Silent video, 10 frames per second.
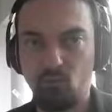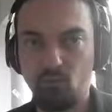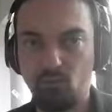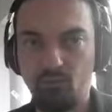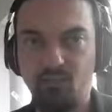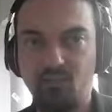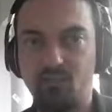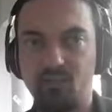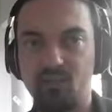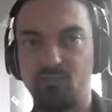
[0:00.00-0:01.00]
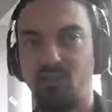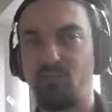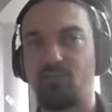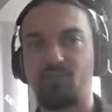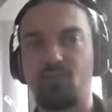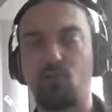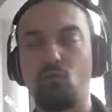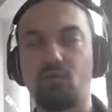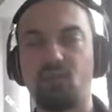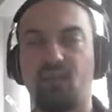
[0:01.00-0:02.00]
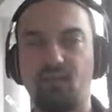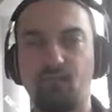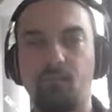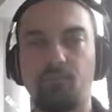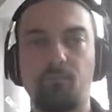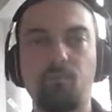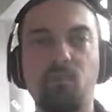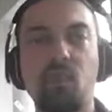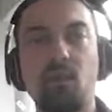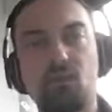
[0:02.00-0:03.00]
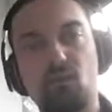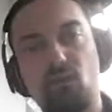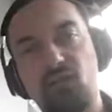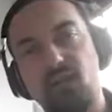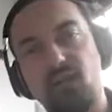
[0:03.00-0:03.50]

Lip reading: more clever experiments over time. So in the